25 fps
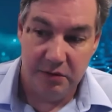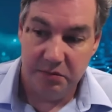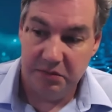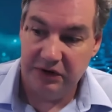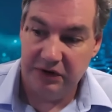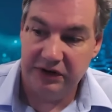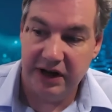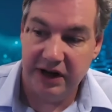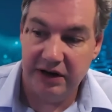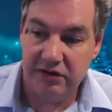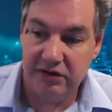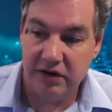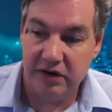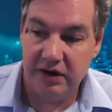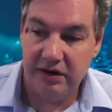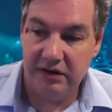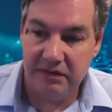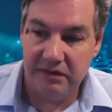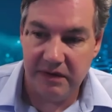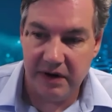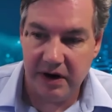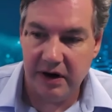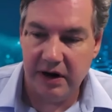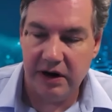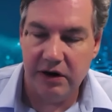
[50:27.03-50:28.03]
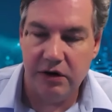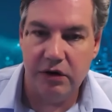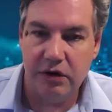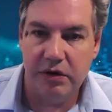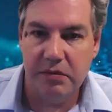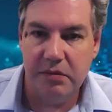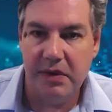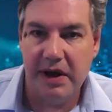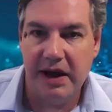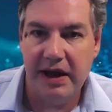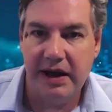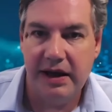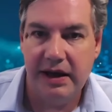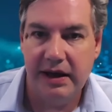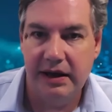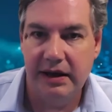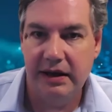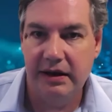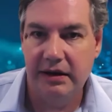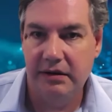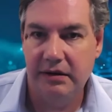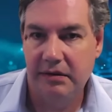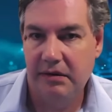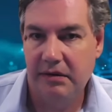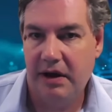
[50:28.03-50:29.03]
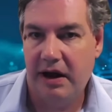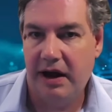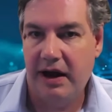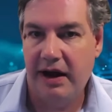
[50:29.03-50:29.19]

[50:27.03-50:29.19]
Bisantrene is very good at making